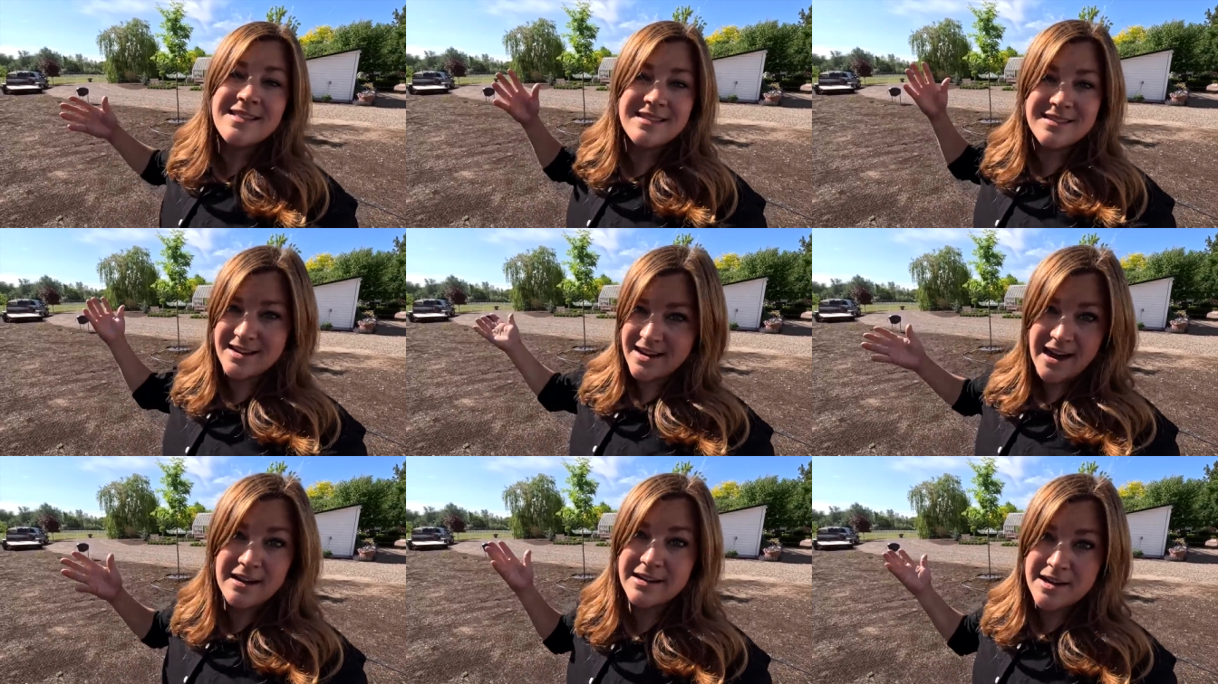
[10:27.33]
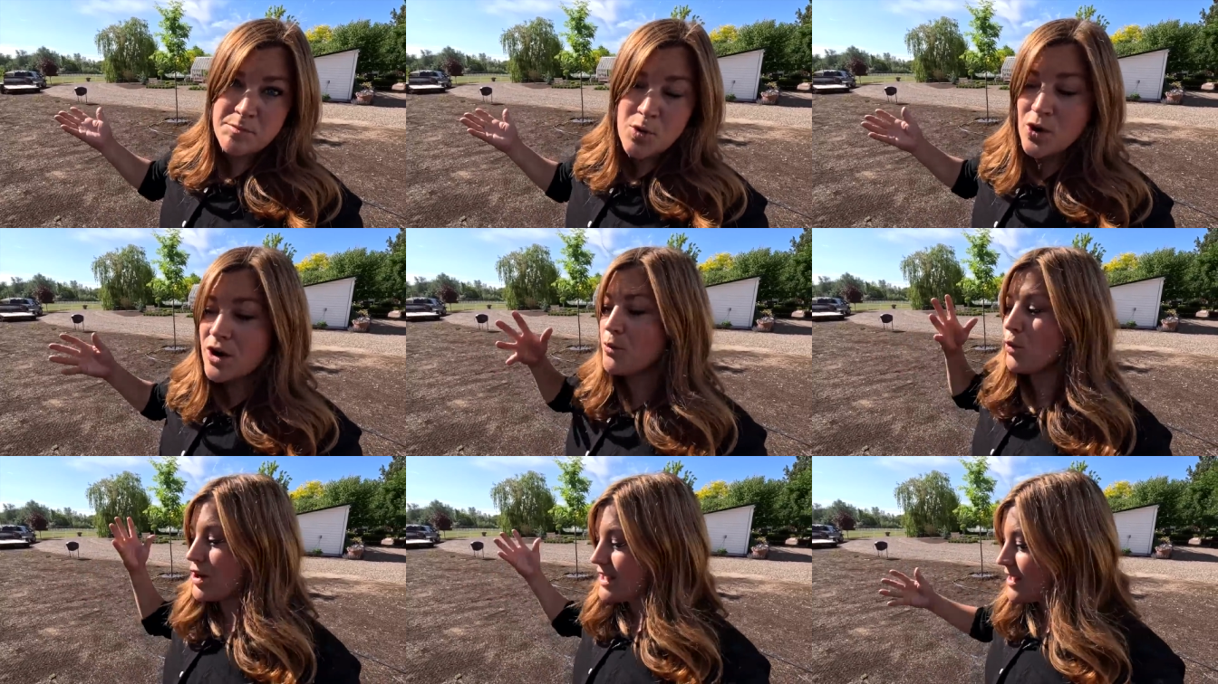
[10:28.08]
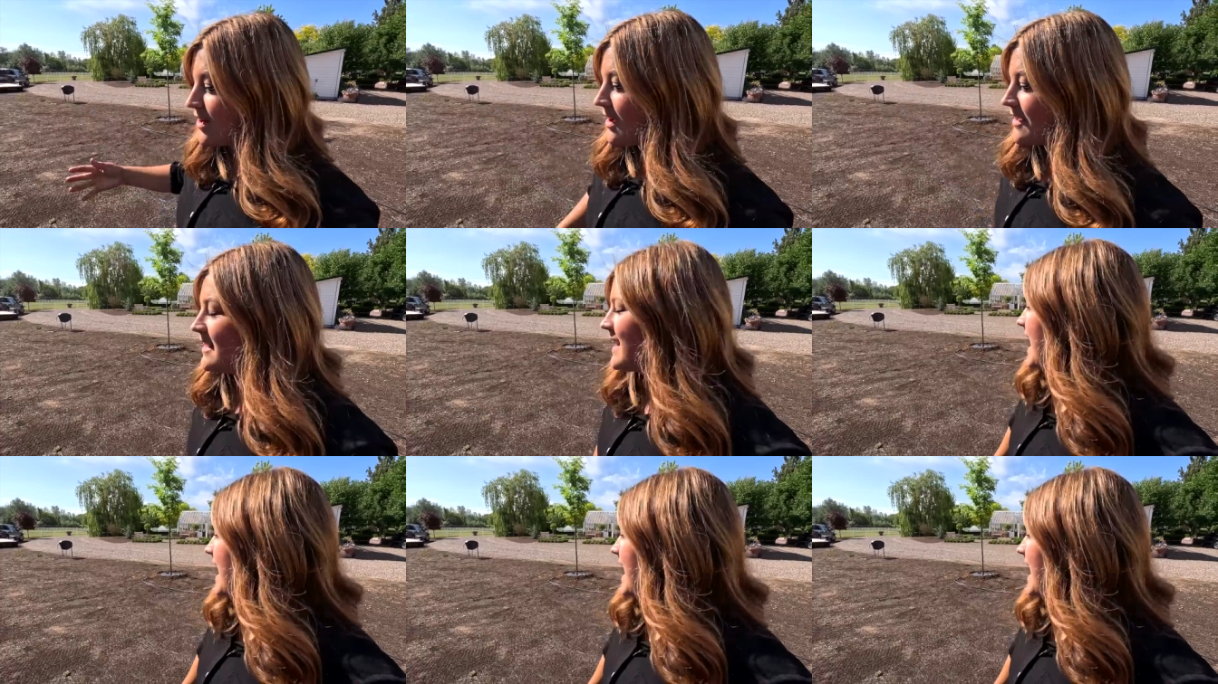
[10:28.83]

the area more and working on it,